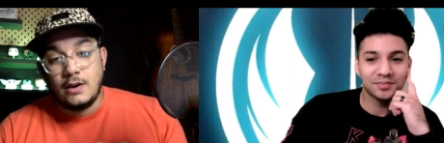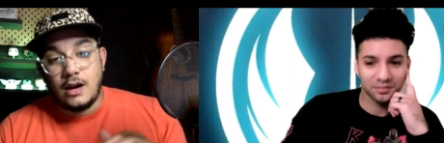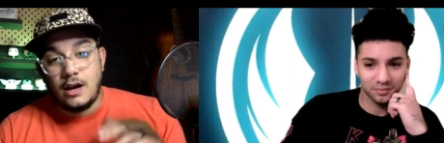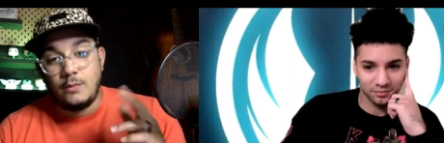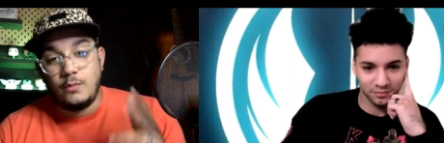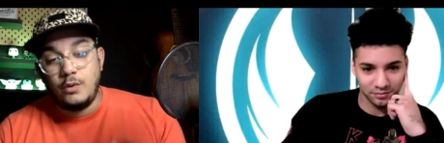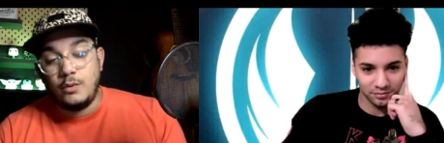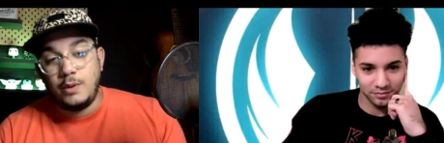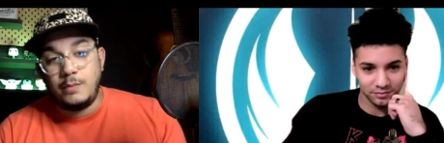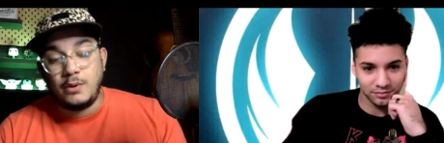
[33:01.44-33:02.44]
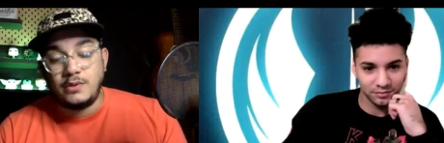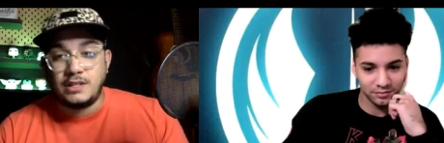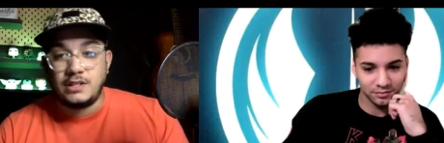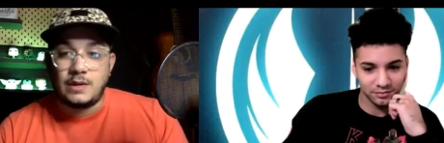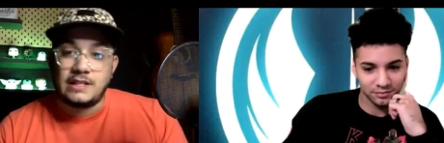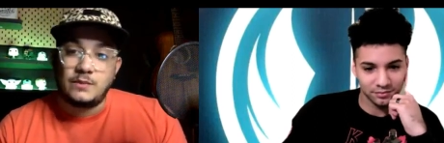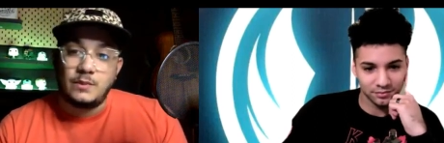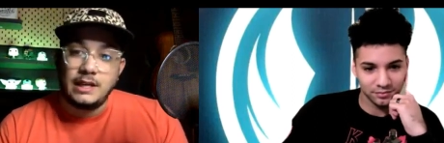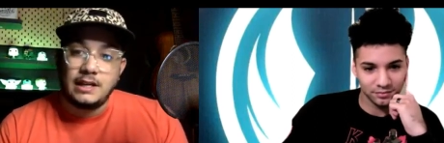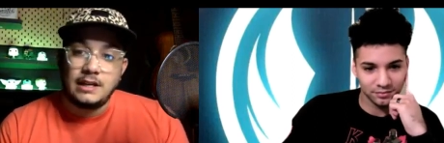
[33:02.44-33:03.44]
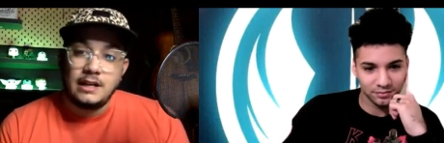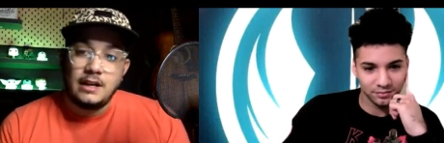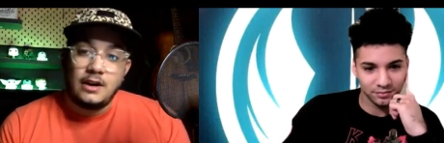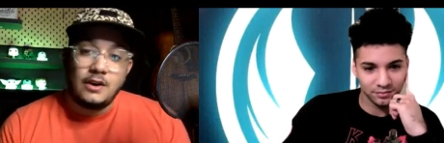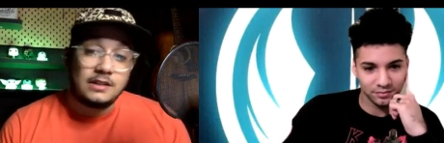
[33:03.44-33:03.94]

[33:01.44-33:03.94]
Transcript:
Speaker 1: Um, we will be posting twice a week or